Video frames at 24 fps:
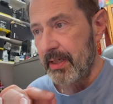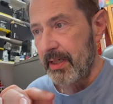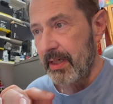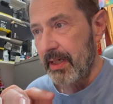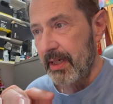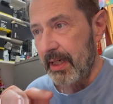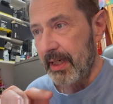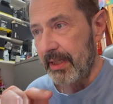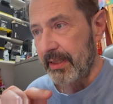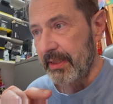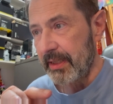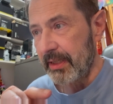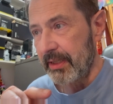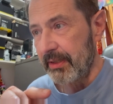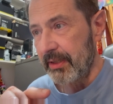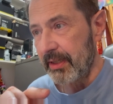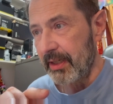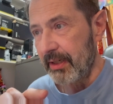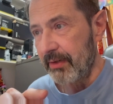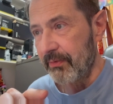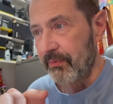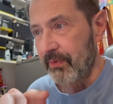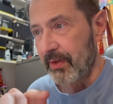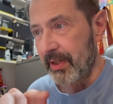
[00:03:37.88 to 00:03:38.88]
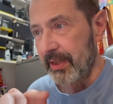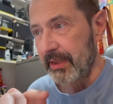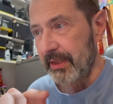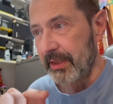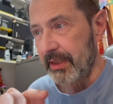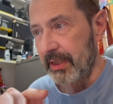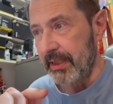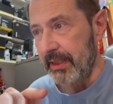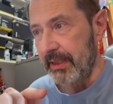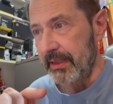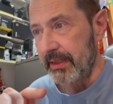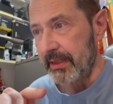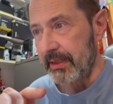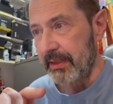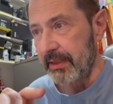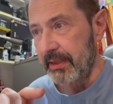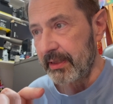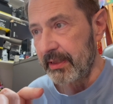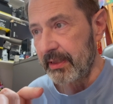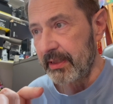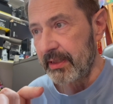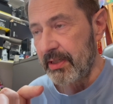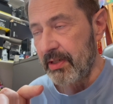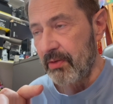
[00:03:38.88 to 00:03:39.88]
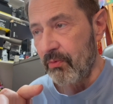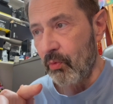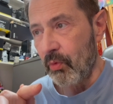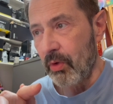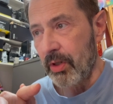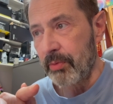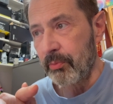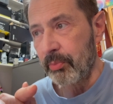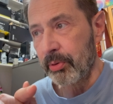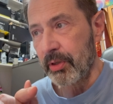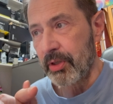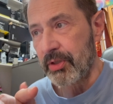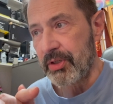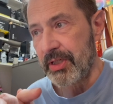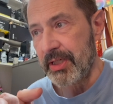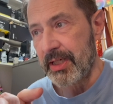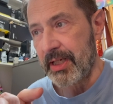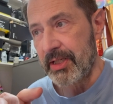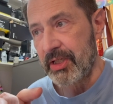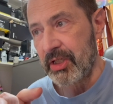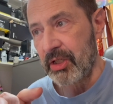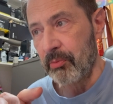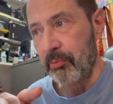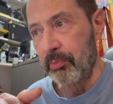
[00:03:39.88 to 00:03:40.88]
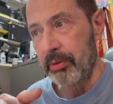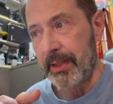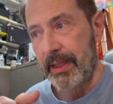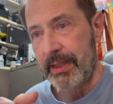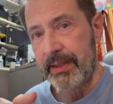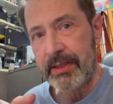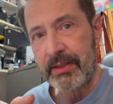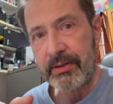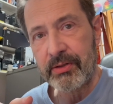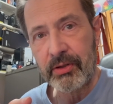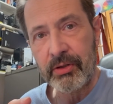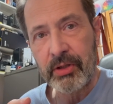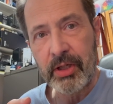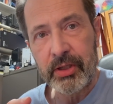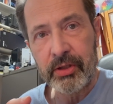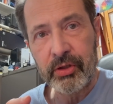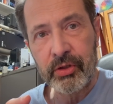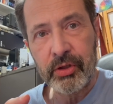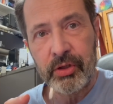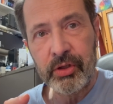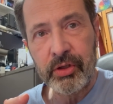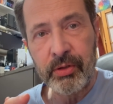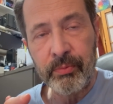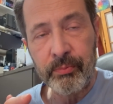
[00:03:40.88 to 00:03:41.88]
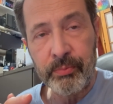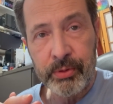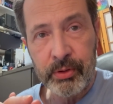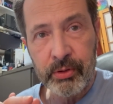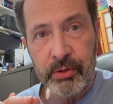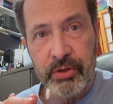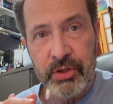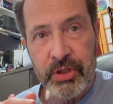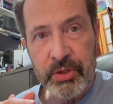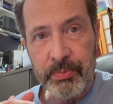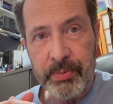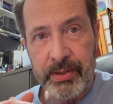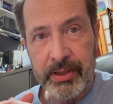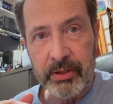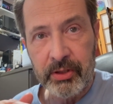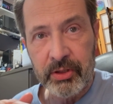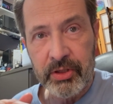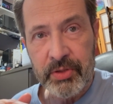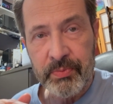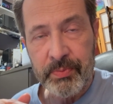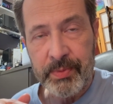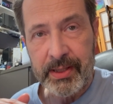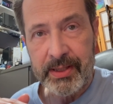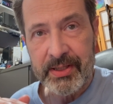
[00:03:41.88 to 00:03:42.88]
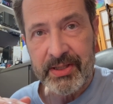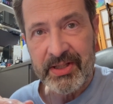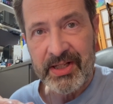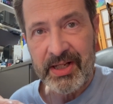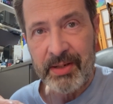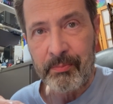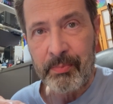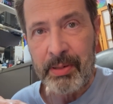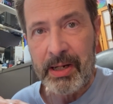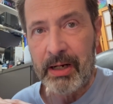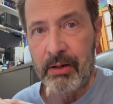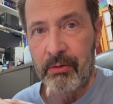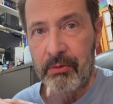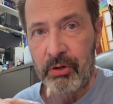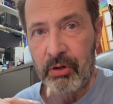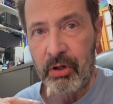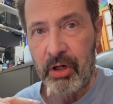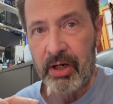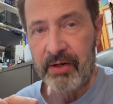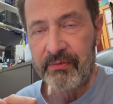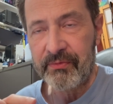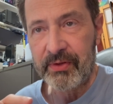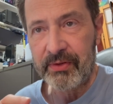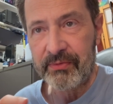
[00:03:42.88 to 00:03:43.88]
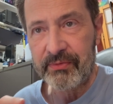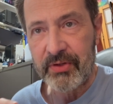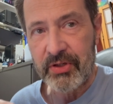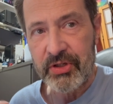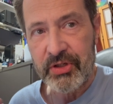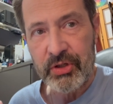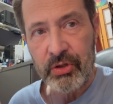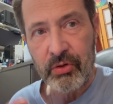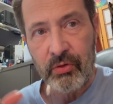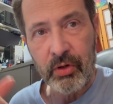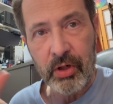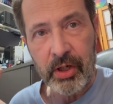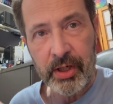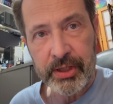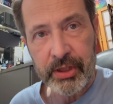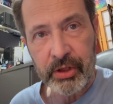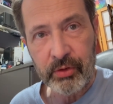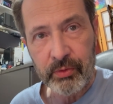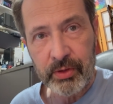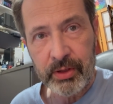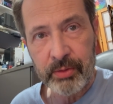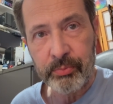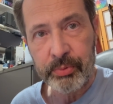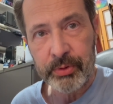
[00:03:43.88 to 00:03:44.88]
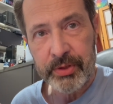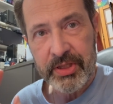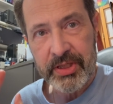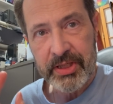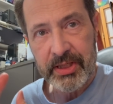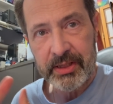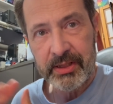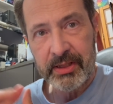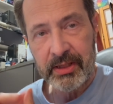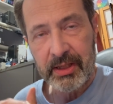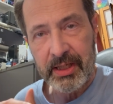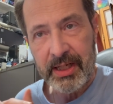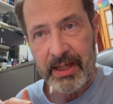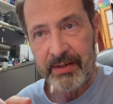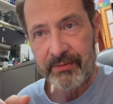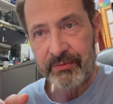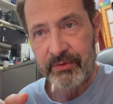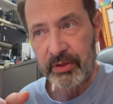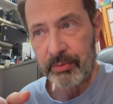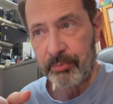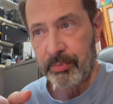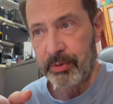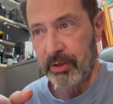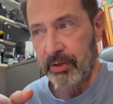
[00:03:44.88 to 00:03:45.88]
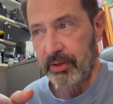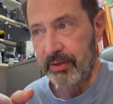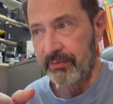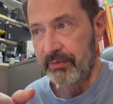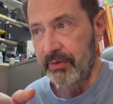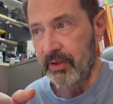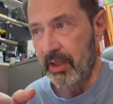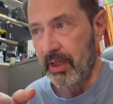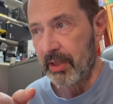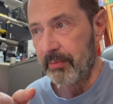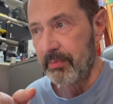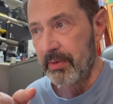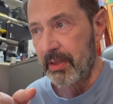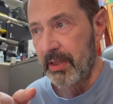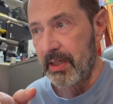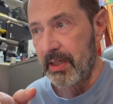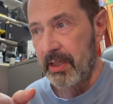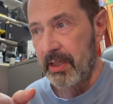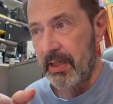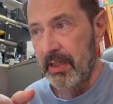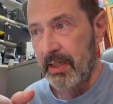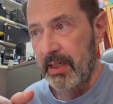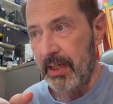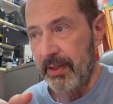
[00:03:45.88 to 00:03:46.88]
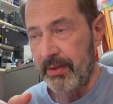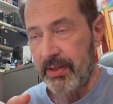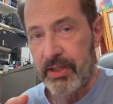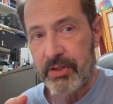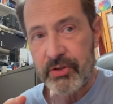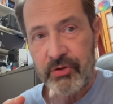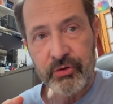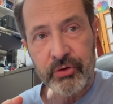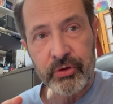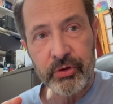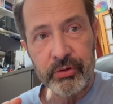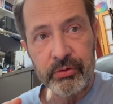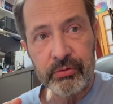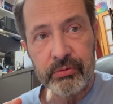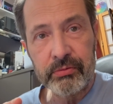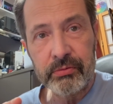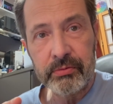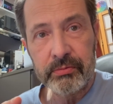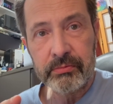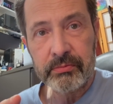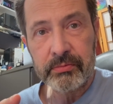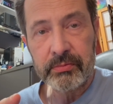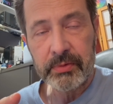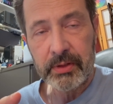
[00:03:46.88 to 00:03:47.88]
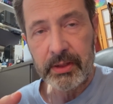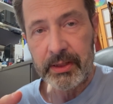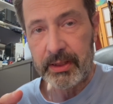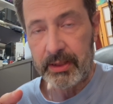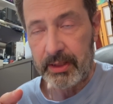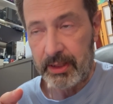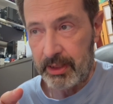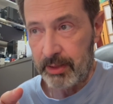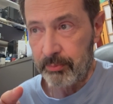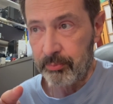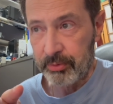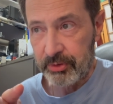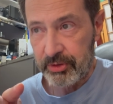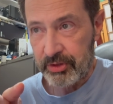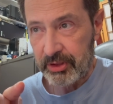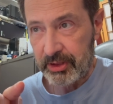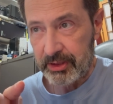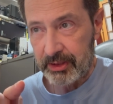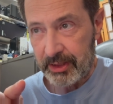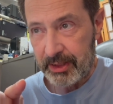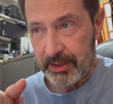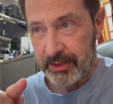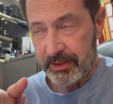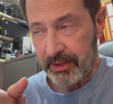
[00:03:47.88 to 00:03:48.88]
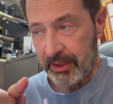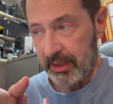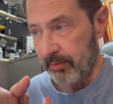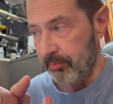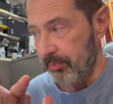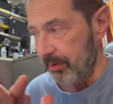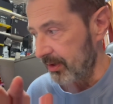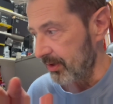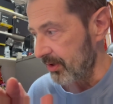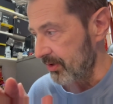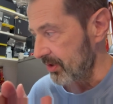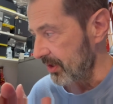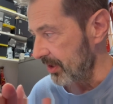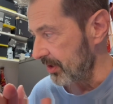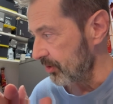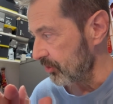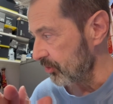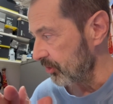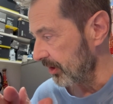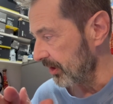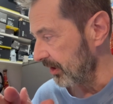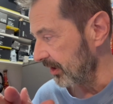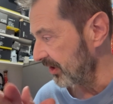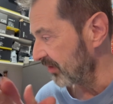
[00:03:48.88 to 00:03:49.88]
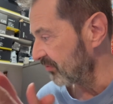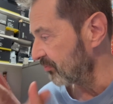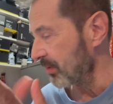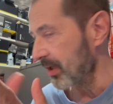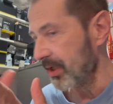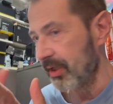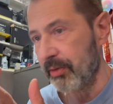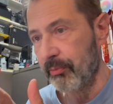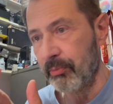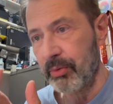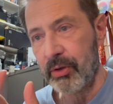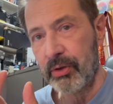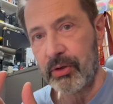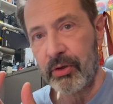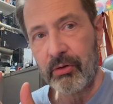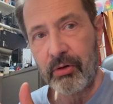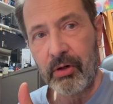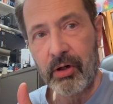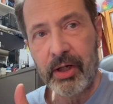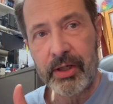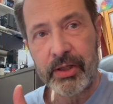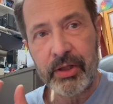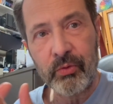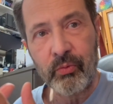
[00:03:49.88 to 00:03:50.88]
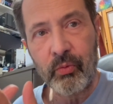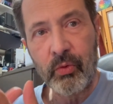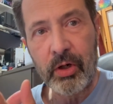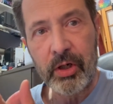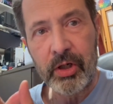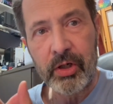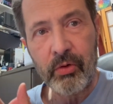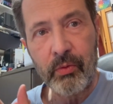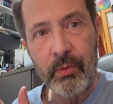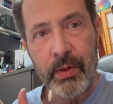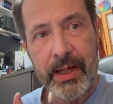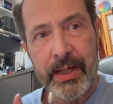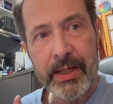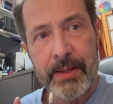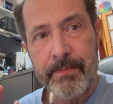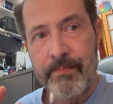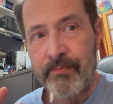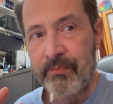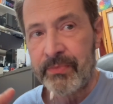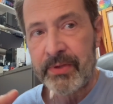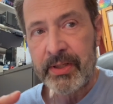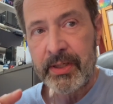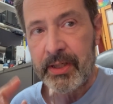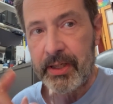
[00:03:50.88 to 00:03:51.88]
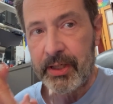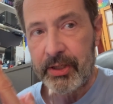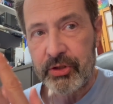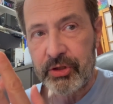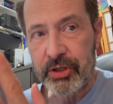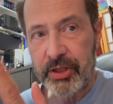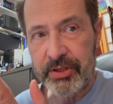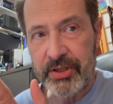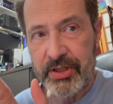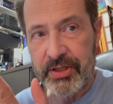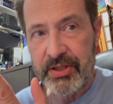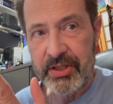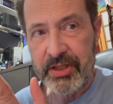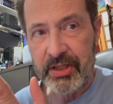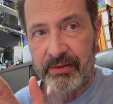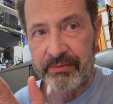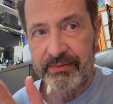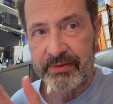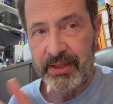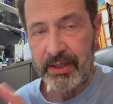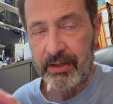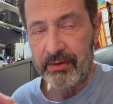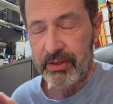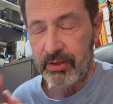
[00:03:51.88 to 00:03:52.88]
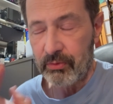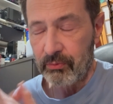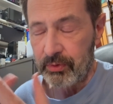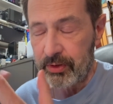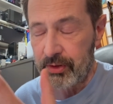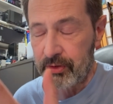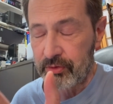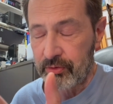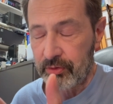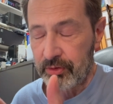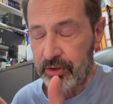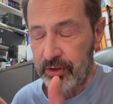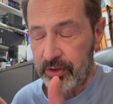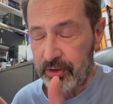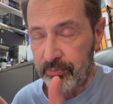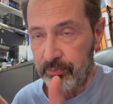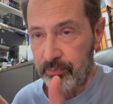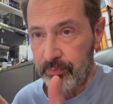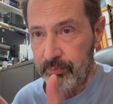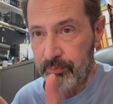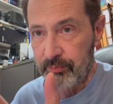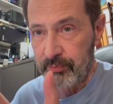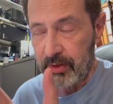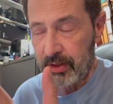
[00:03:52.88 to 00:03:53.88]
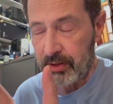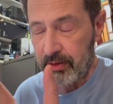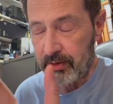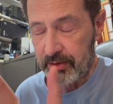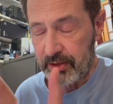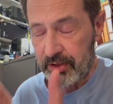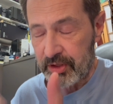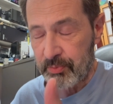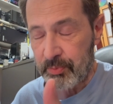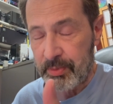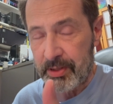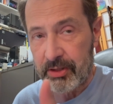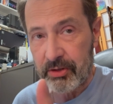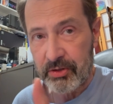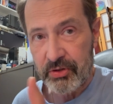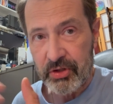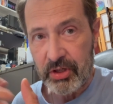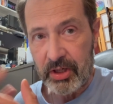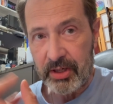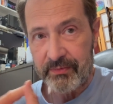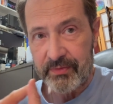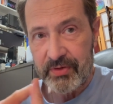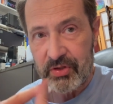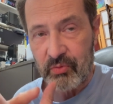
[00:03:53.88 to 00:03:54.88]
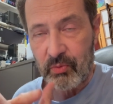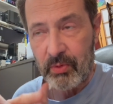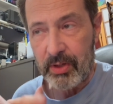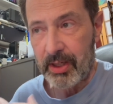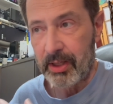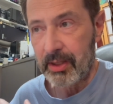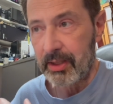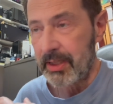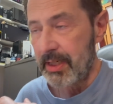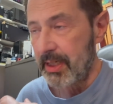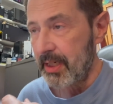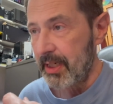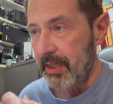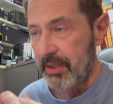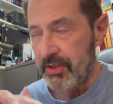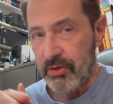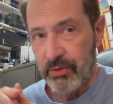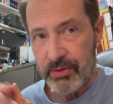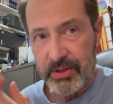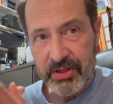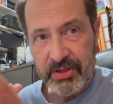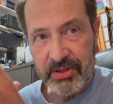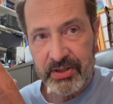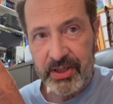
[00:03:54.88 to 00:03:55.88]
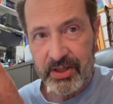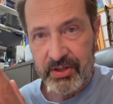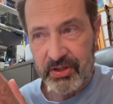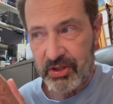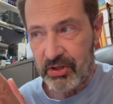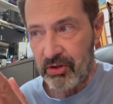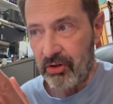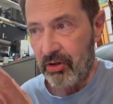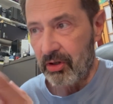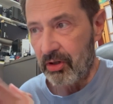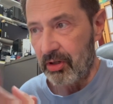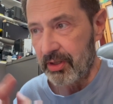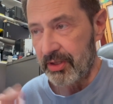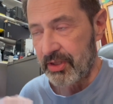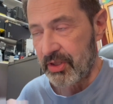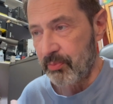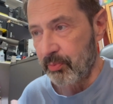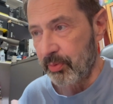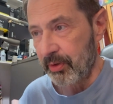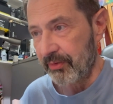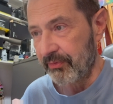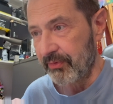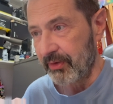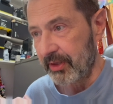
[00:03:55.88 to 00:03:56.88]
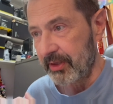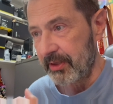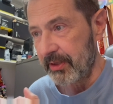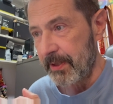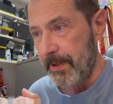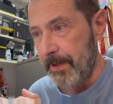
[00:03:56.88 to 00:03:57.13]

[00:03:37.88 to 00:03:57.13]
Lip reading: And then finally, one person has complained that they're not good computer speakers because they power off if there's no audio input signal after a period of time. And that's true. And I personally like that because I usually leave my computer on and walk away. It shuts itself down. I want to turn the speakers off as well. So this does it all. It's perfect.